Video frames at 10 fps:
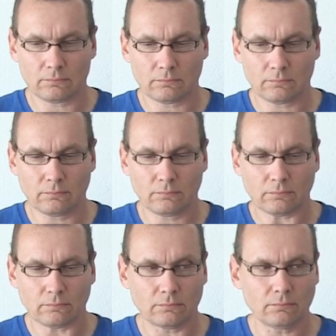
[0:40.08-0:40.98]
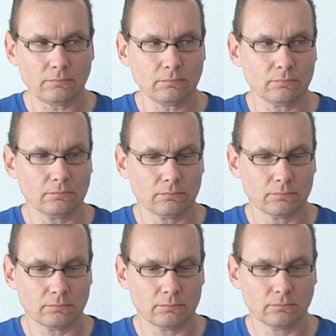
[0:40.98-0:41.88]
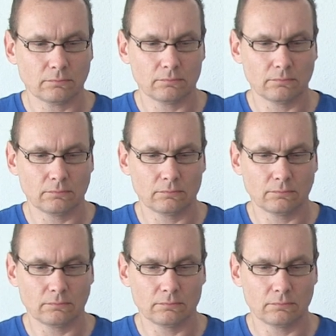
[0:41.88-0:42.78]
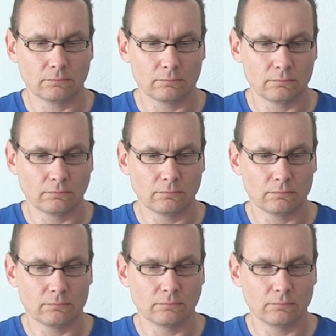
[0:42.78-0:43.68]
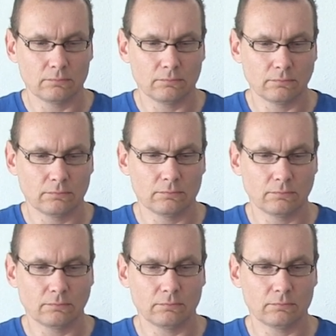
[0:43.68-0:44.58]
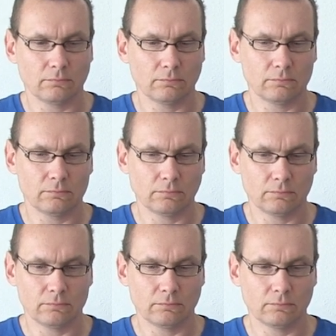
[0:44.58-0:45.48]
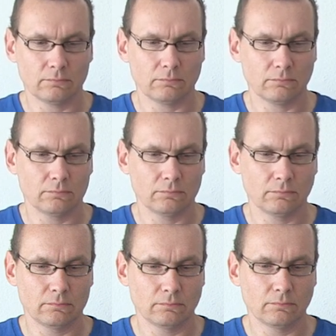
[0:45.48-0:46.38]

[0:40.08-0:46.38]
This person isn't speaking.